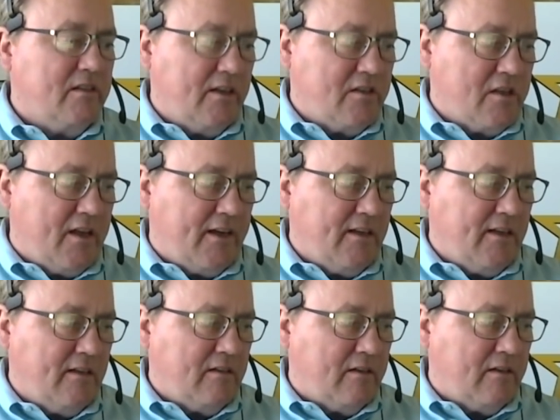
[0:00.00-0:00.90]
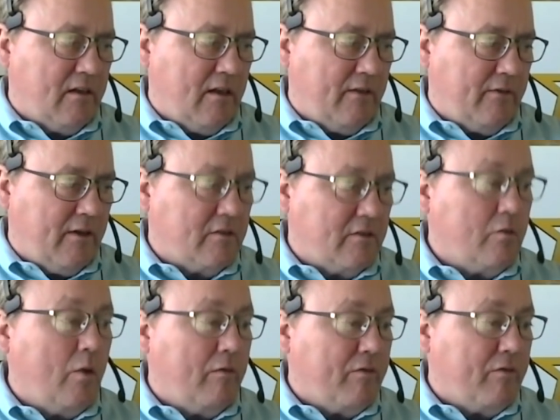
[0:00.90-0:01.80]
July 10th and 12th.